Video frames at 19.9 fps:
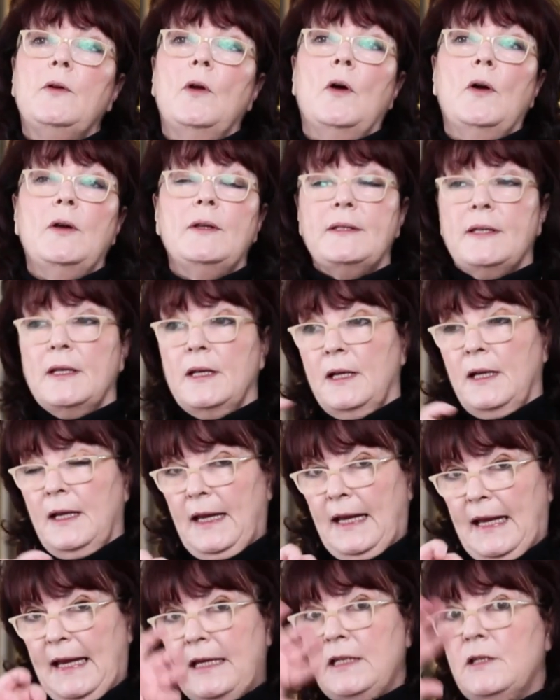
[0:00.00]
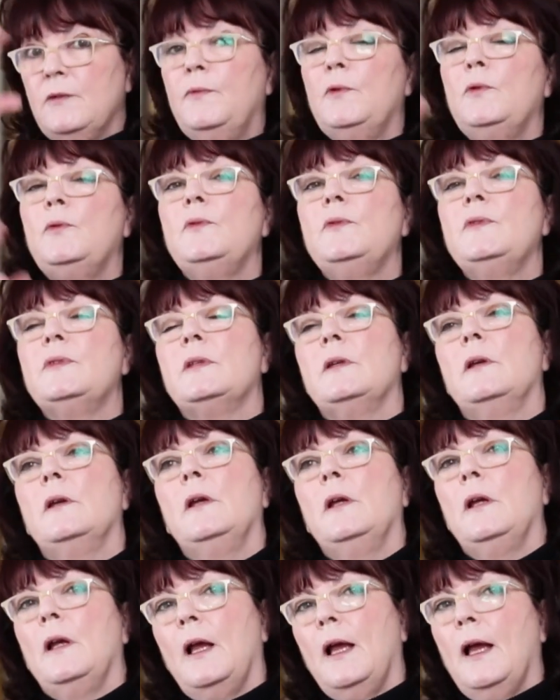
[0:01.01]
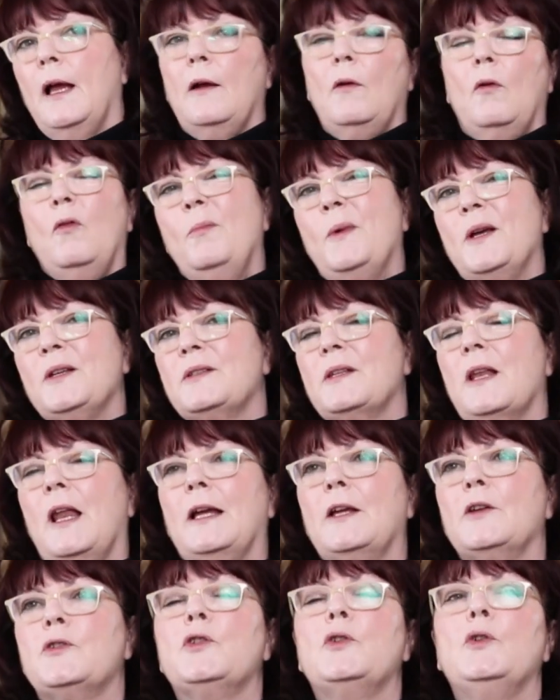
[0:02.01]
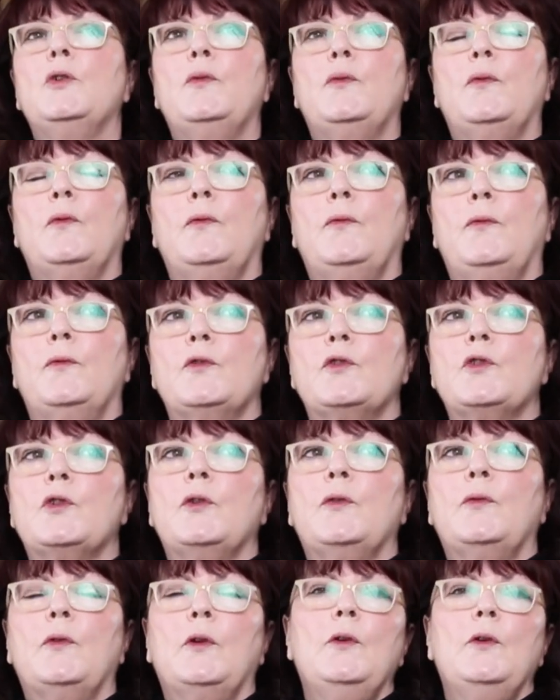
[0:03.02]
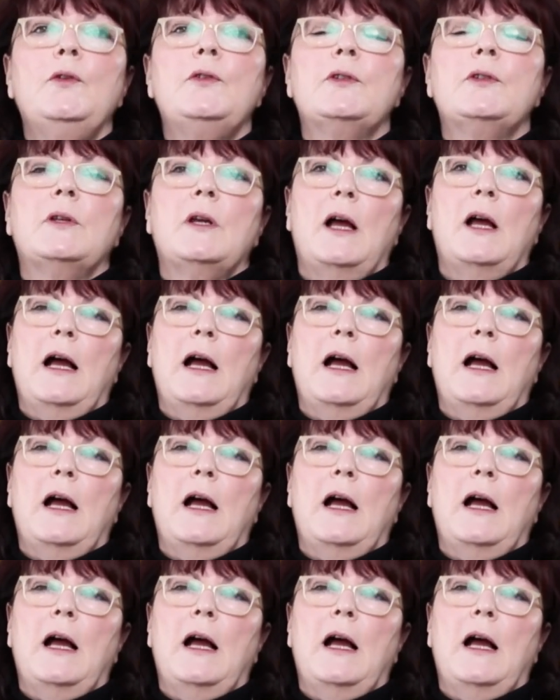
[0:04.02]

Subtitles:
notes, intervals, almost like a two flute